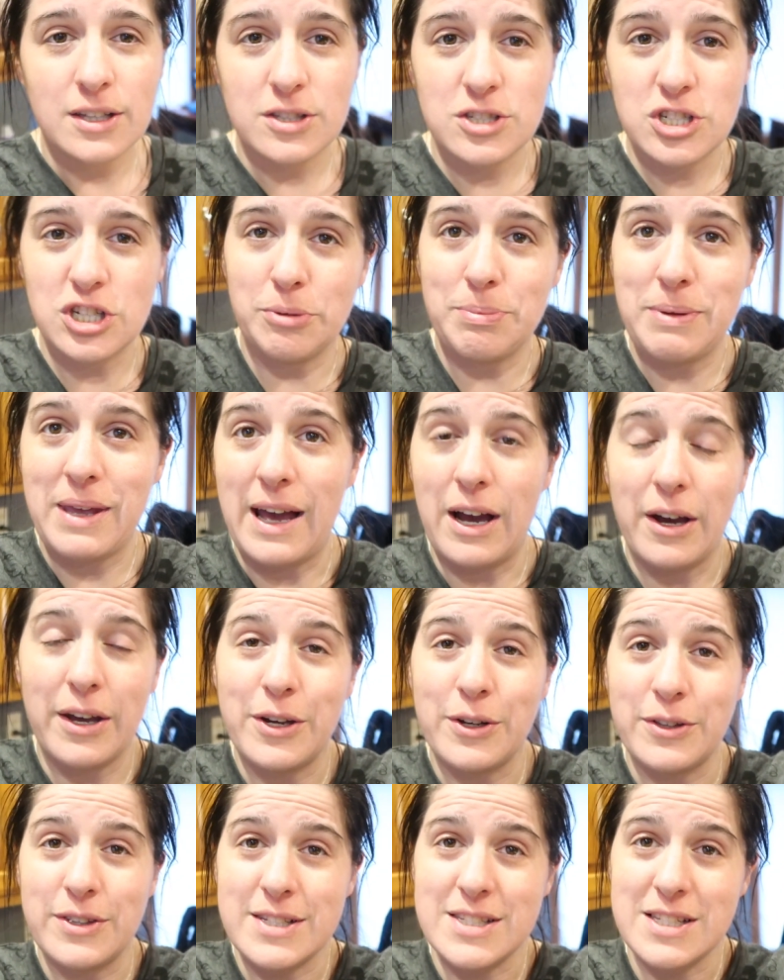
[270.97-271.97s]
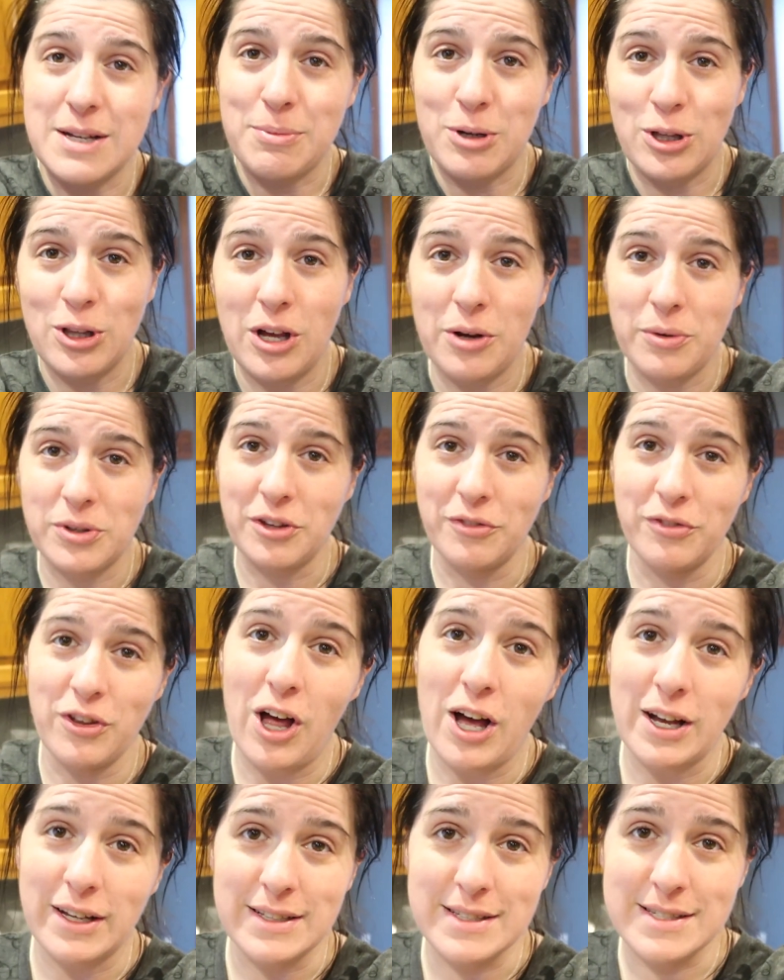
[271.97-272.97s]
She'll be out here this summer along with the
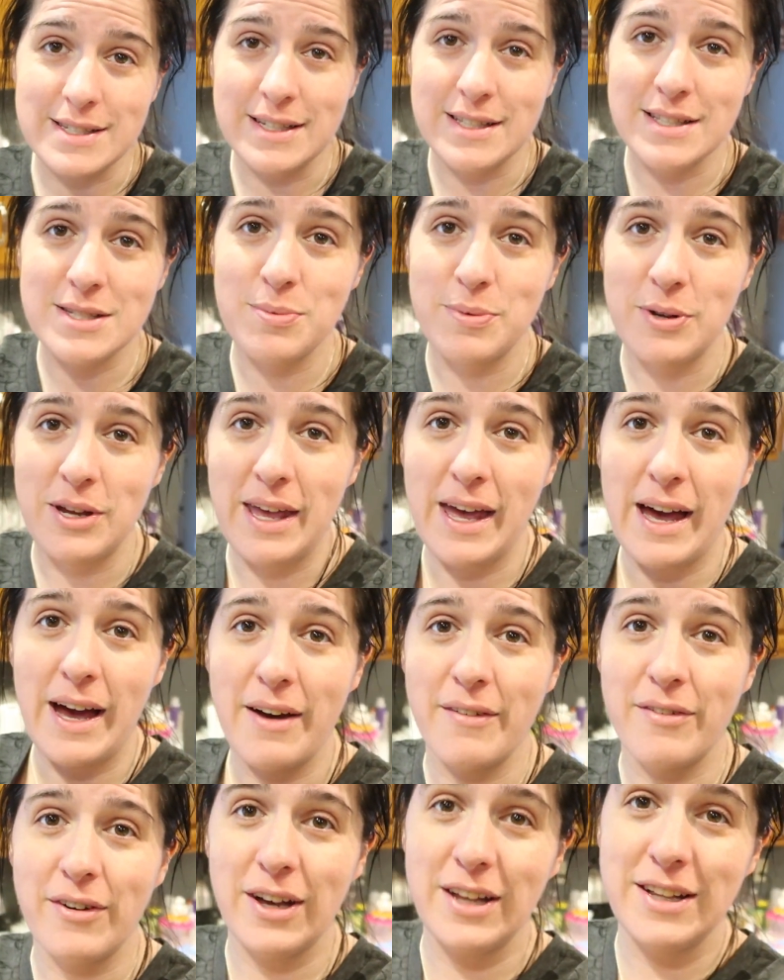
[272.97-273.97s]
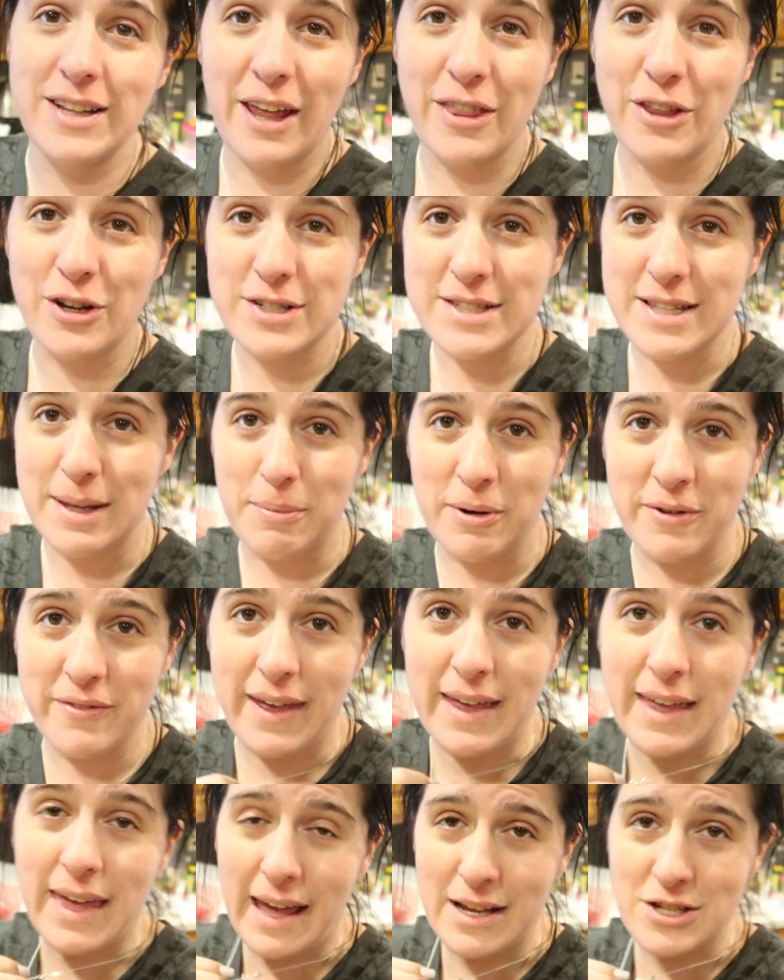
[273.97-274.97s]
Vlogginsons. We have another summer
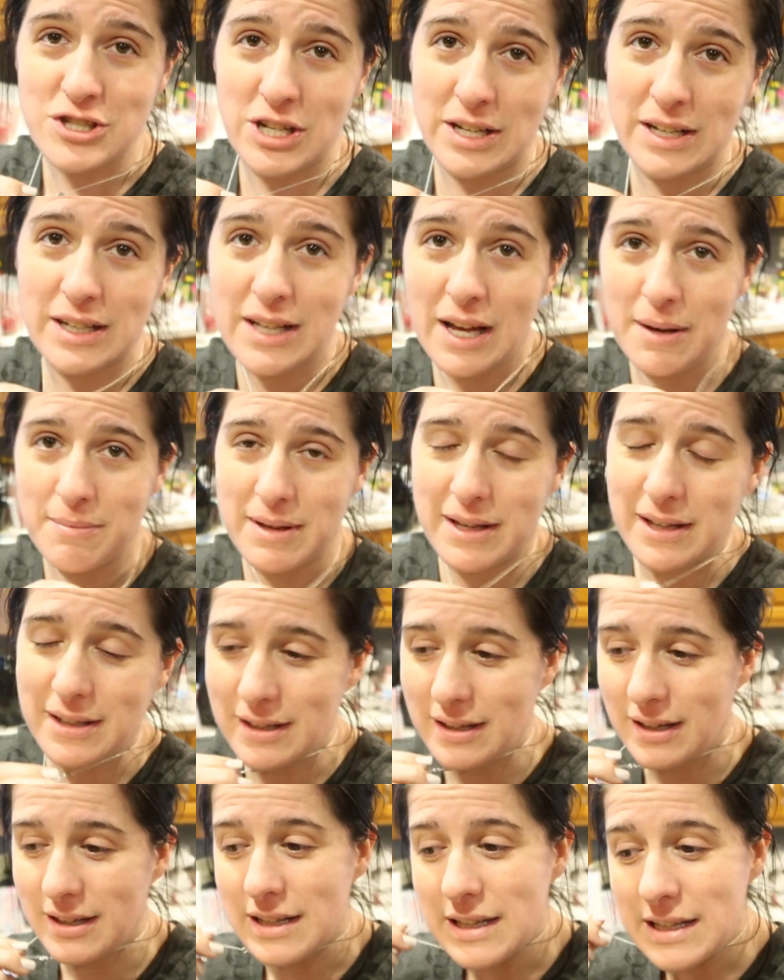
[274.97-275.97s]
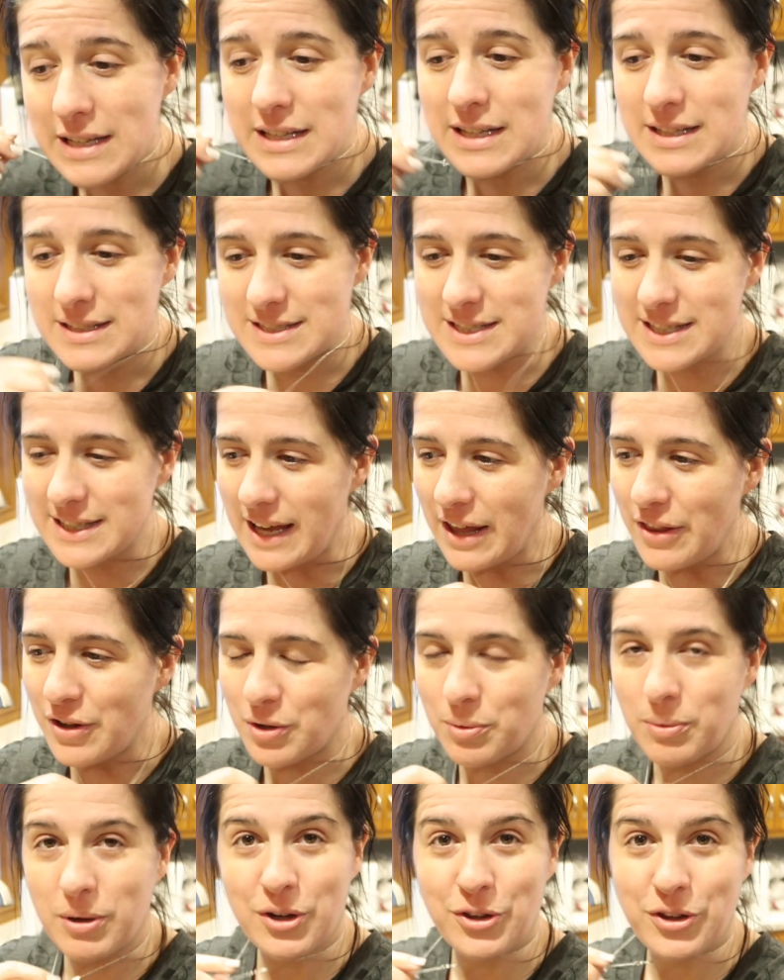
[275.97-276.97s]
vacation coming
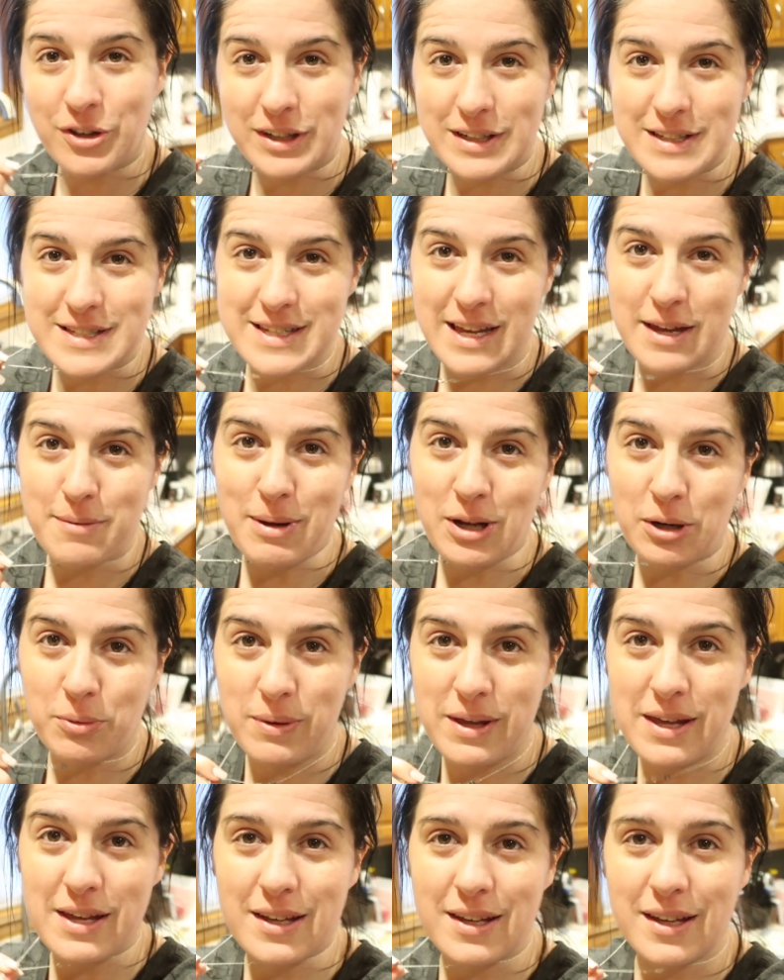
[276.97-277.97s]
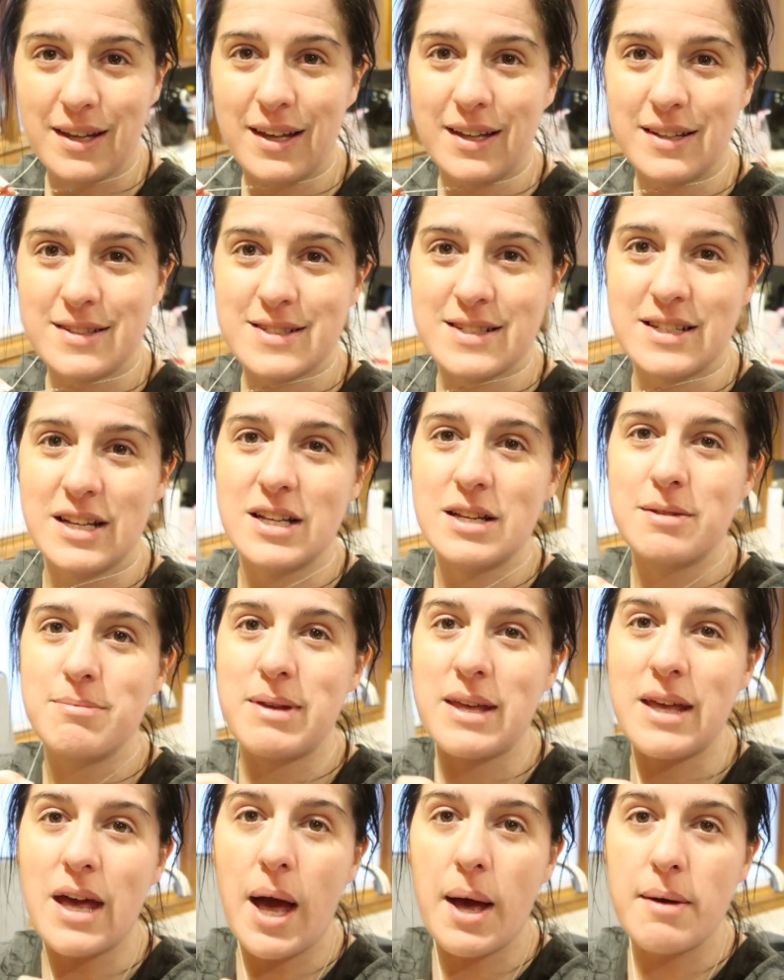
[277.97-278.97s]
together where they're gonna stay about a week. It's gonna
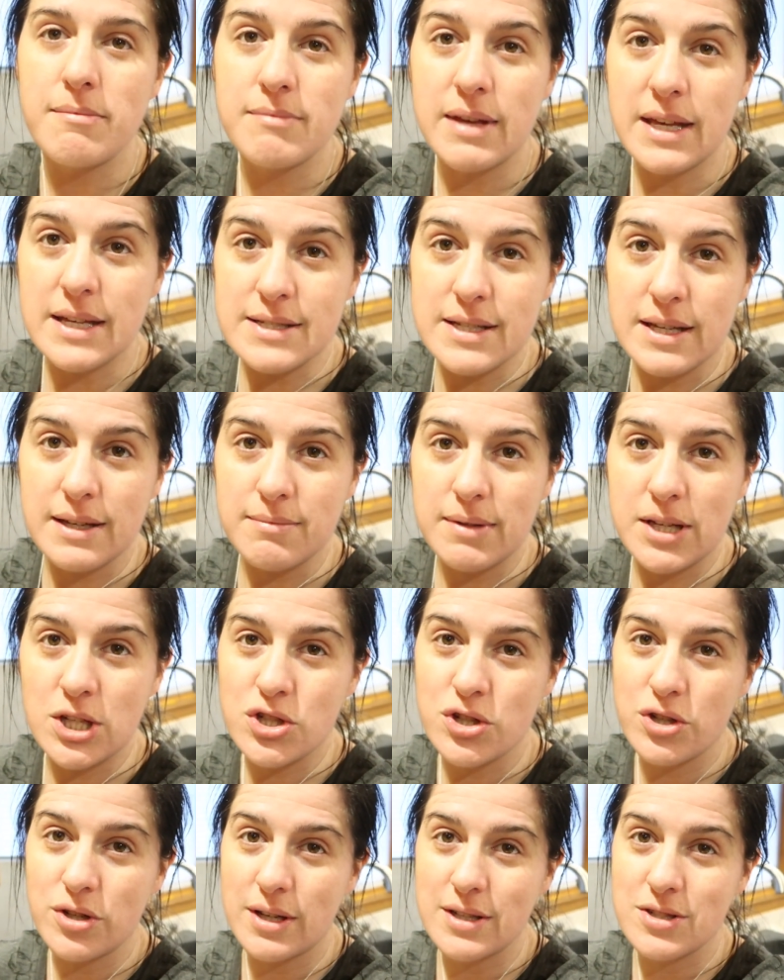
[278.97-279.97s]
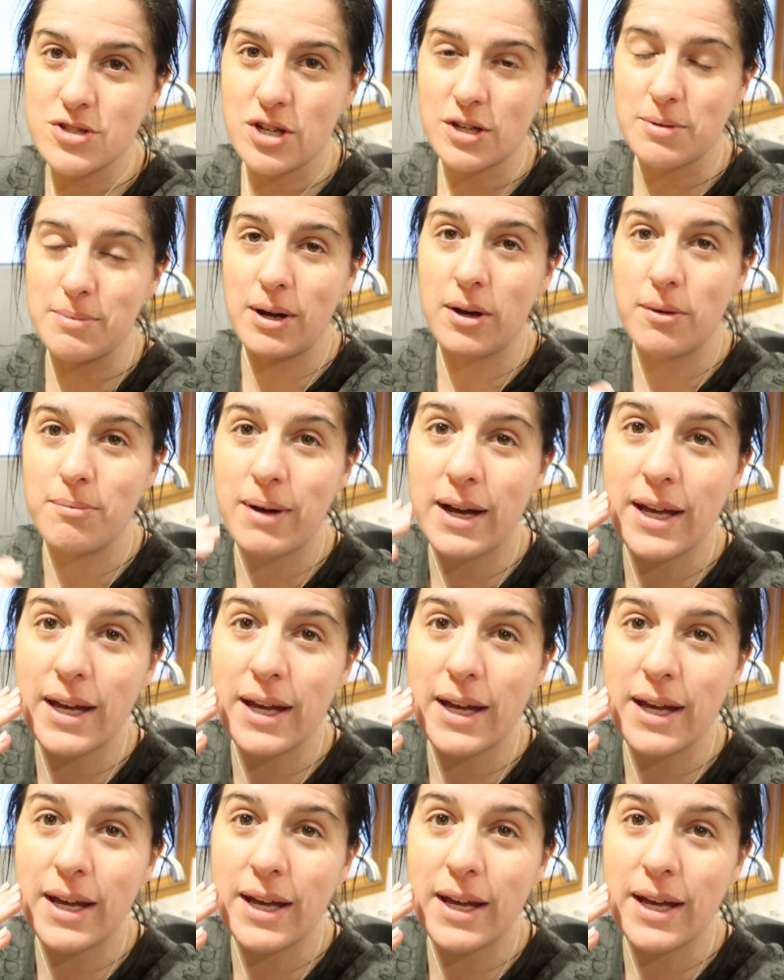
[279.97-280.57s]
be amazing. Make sure you guys check them out.